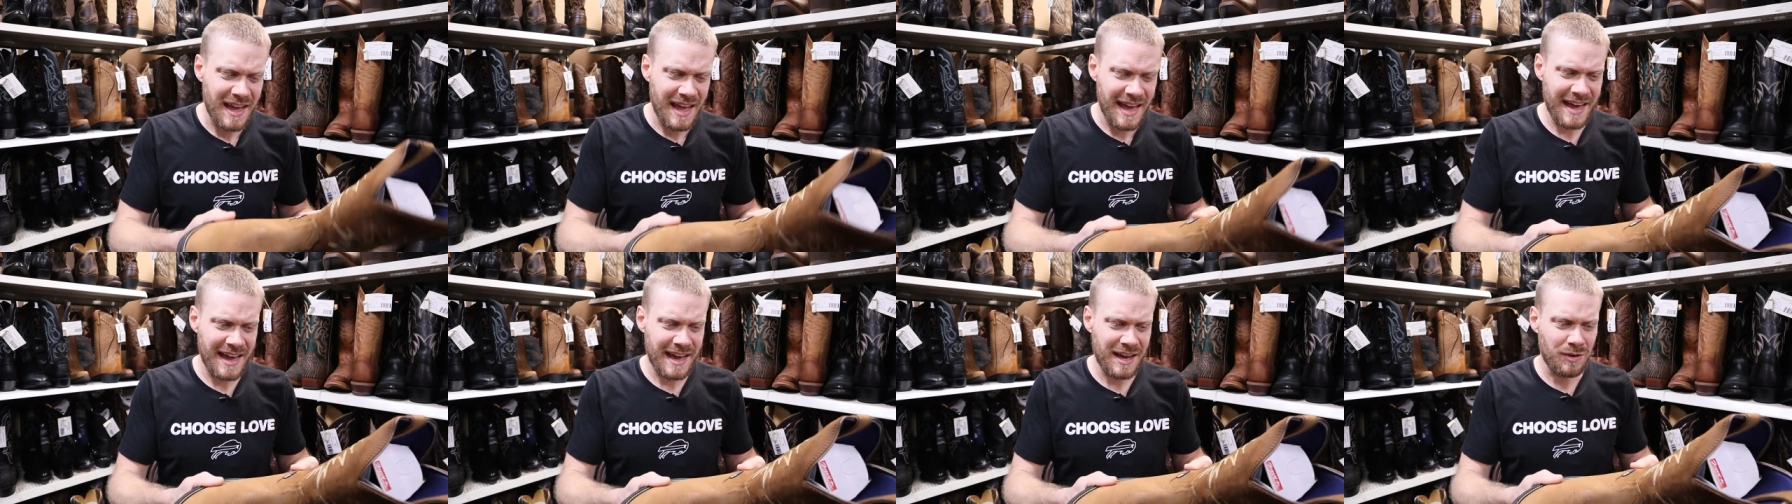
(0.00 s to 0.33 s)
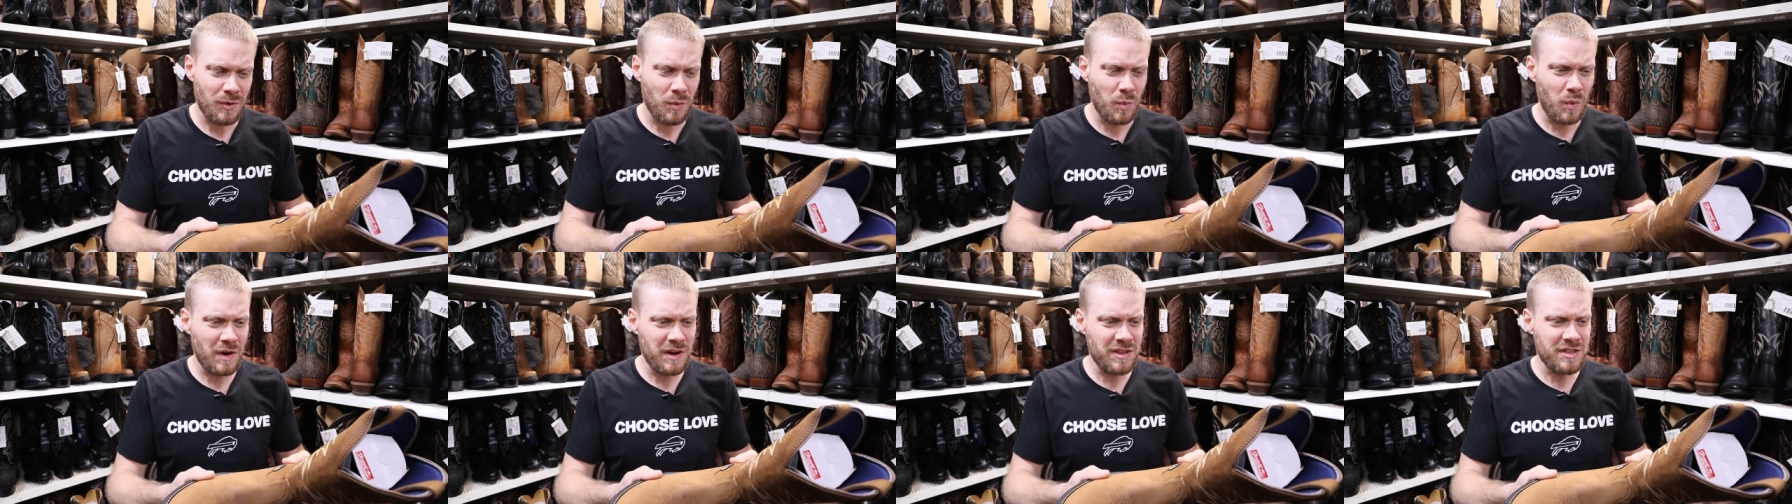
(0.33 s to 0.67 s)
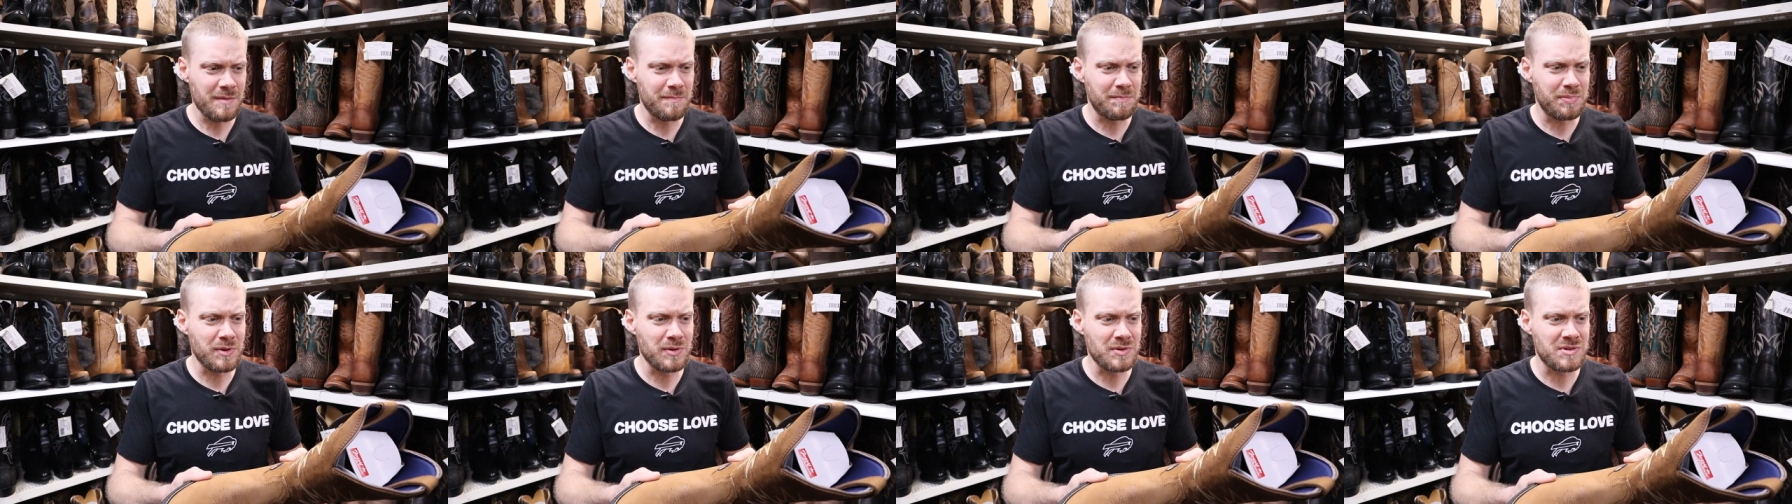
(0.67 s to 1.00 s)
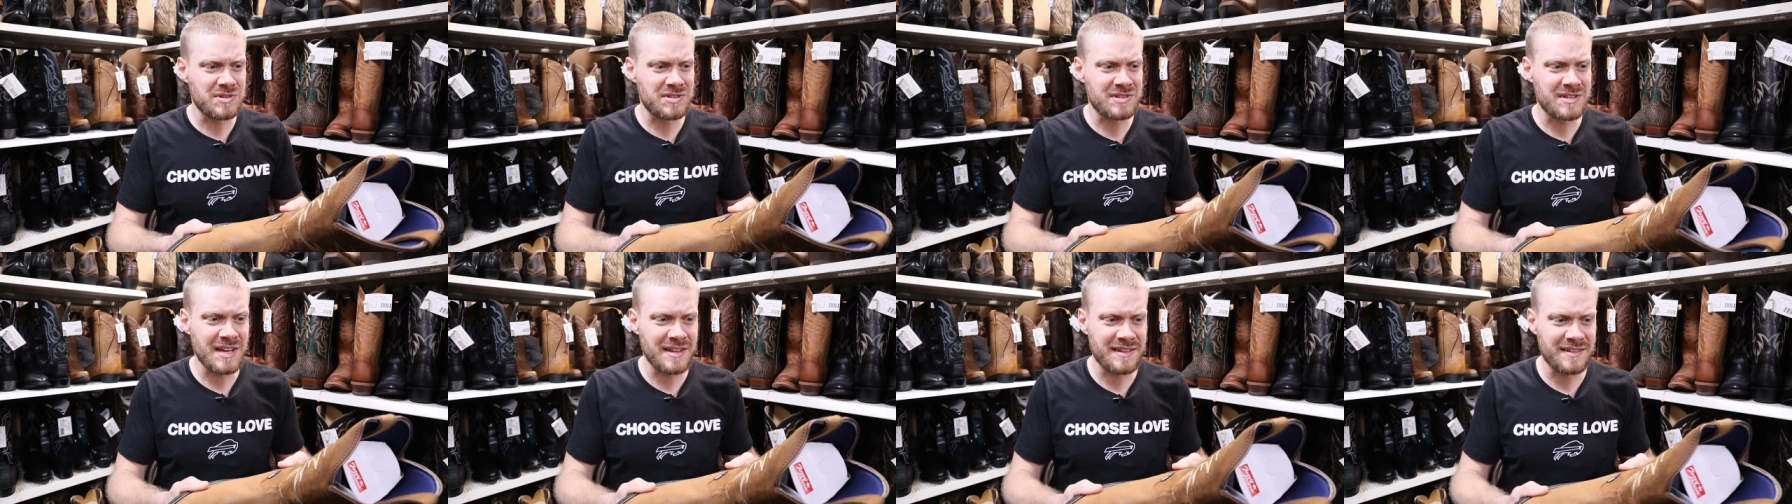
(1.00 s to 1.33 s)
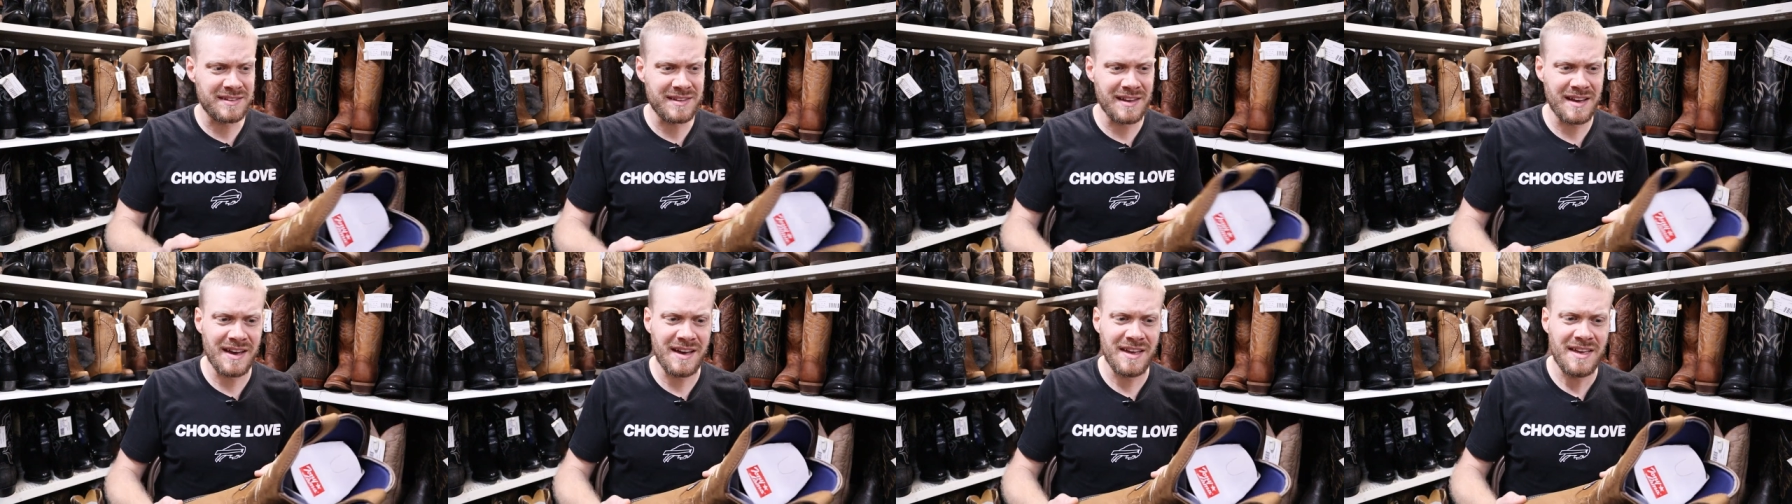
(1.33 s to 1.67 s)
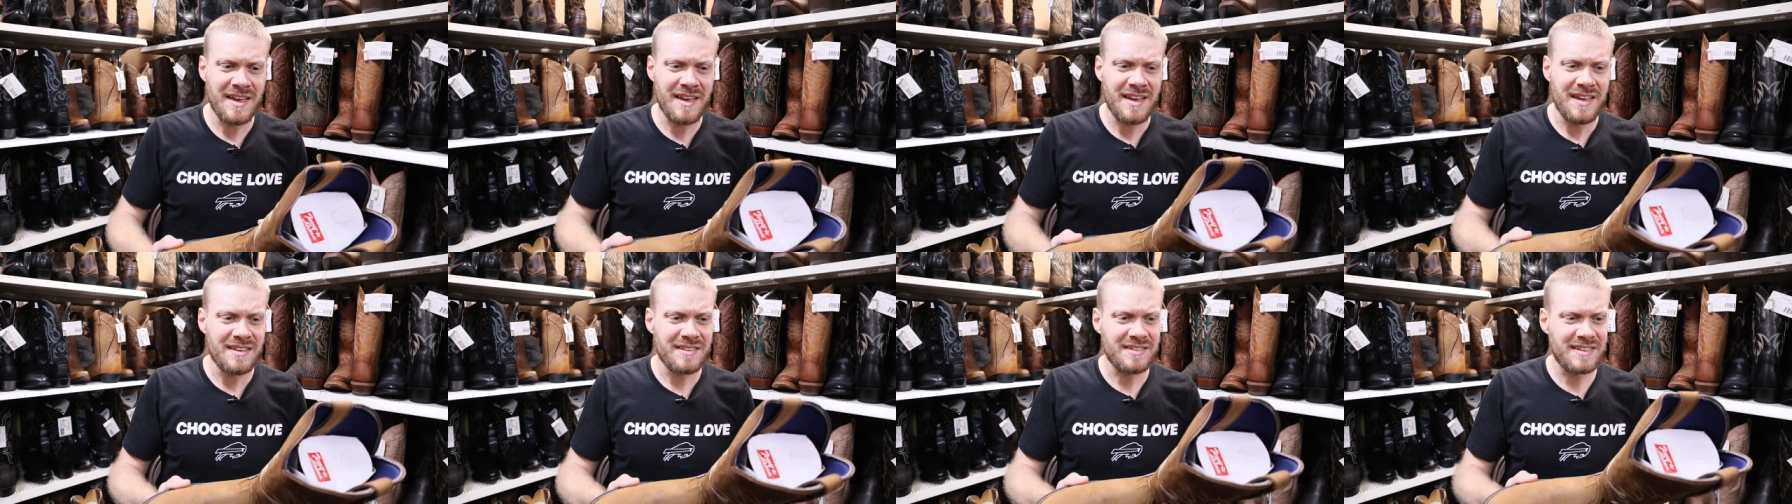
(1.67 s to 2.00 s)
And one of the boots that uh,
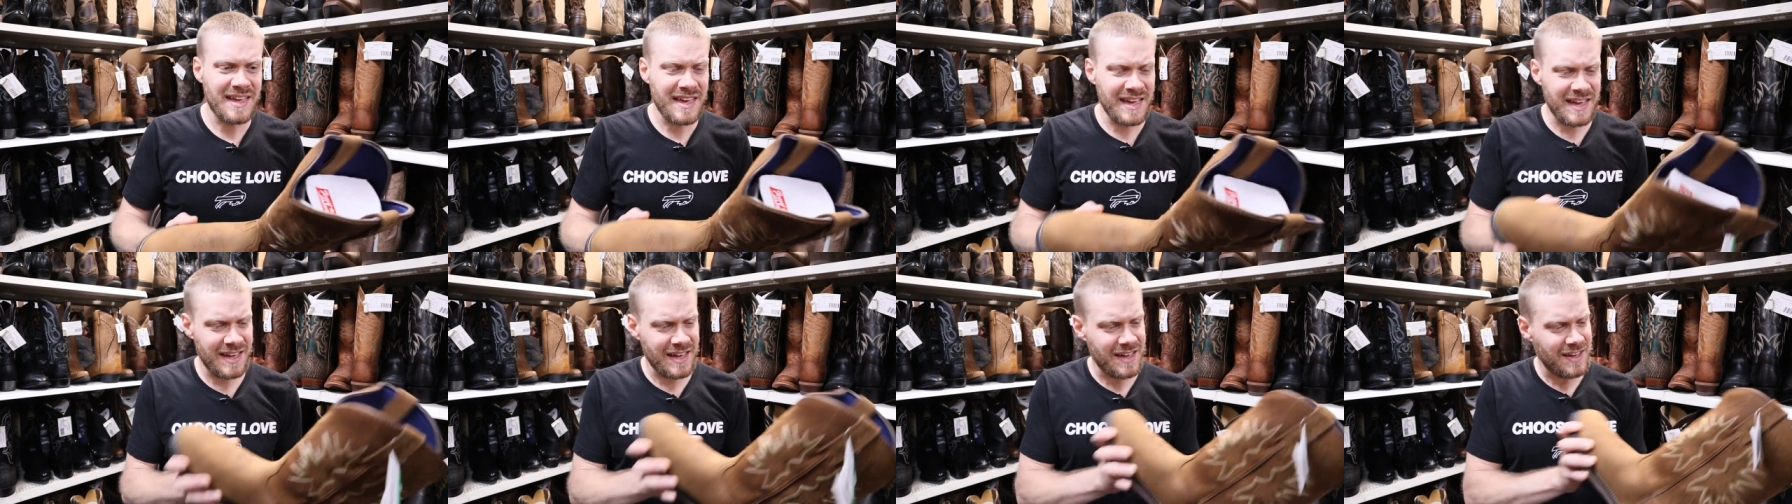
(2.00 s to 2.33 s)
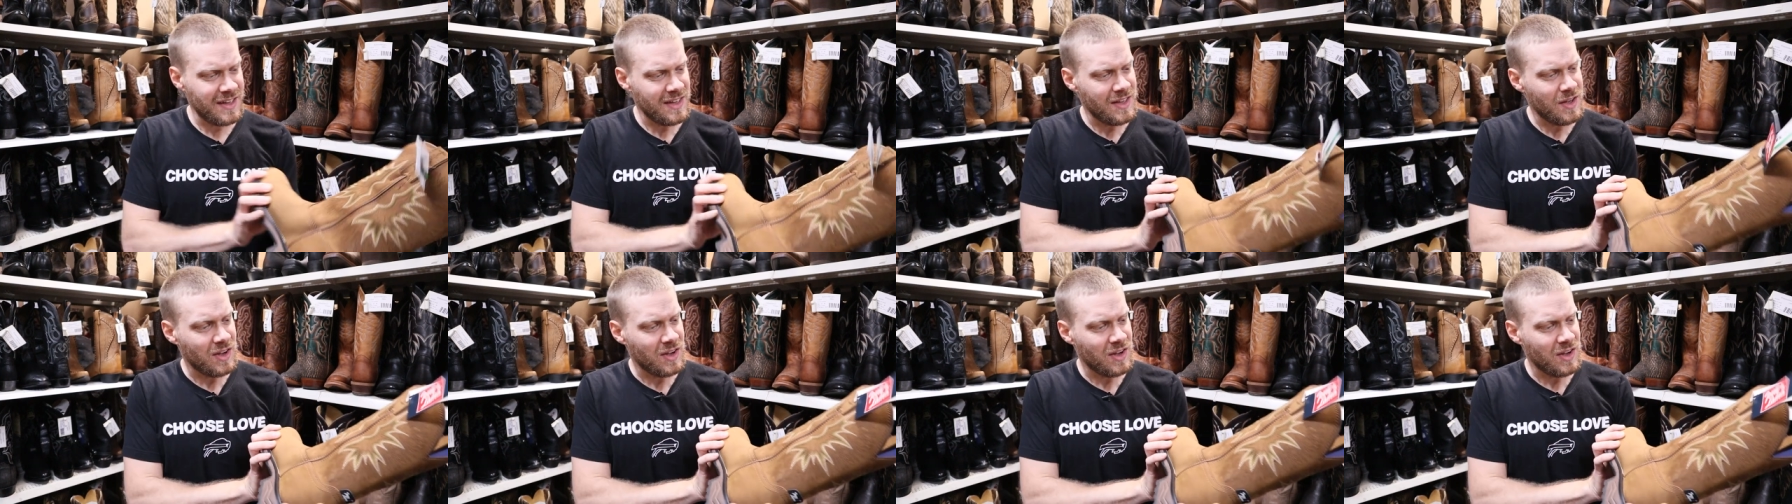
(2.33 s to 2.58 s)
they